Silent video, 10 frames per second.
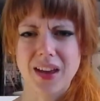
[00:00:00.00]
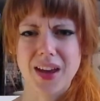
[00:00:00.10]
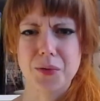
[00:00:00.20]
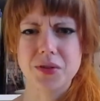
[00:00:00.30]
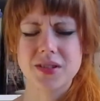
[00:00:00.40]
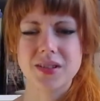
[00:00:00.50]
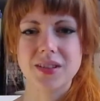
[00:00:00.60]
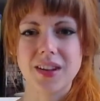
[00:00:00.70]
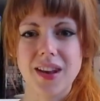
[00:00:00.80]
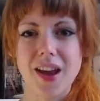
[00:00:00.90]
it was
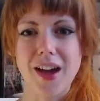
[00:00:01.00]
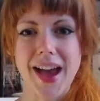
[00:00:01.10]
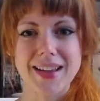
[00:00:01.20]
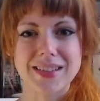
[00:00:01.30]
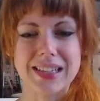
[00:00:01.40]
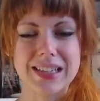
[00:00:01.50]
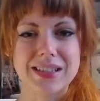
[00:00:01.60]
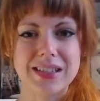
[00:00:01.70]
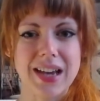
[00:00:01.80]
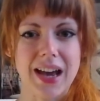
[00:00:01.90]
not as
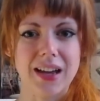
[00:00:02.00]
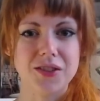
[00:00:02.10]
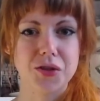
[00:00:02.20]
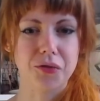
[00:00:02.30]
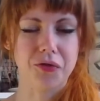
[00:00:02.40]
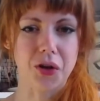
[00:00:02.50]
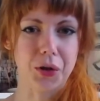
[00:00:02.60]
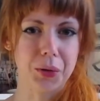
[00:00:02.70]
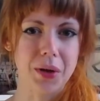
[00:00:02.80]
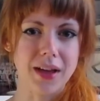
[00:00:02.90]
easy to
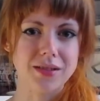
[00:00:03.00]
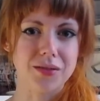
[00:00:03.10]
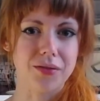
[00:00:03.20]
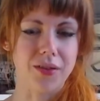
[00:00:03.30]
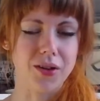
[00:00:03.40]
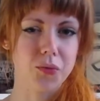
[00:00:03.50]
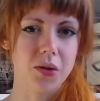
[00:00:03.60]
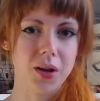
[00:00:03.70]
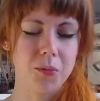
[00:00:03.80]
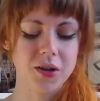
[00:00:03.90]
follow as the first
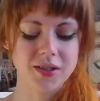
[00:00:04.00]
volume was,